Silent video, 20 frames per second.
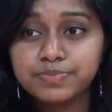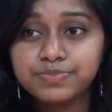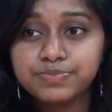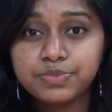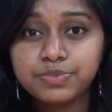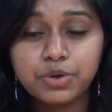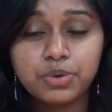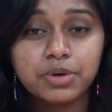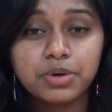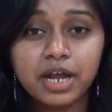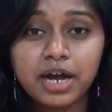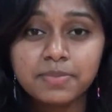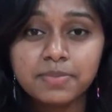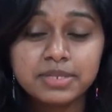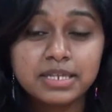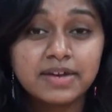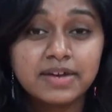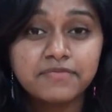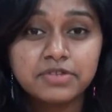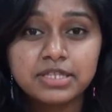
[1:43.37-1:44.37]
programs
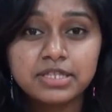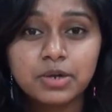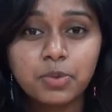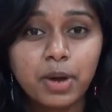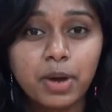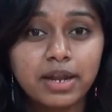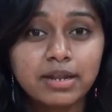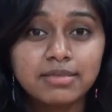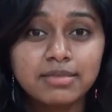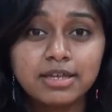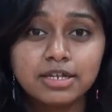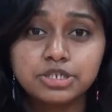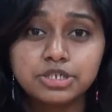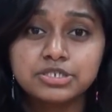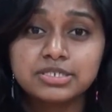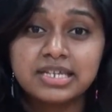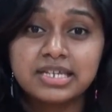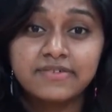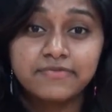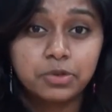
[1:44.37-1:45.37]
and everything, wherein they
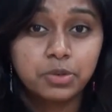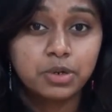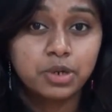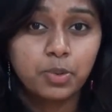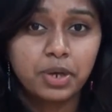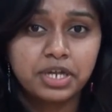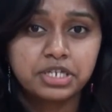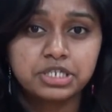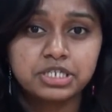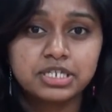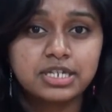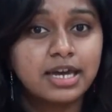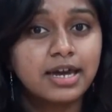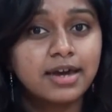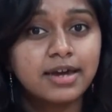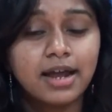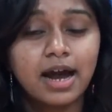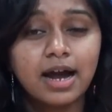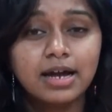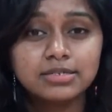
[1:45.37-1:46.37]
just give you a
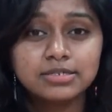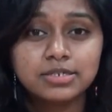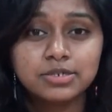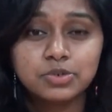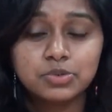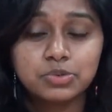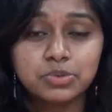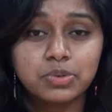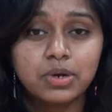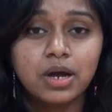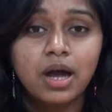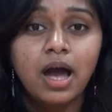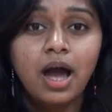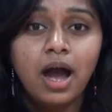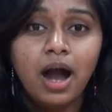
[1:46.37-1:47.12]
questionnaire, ask you to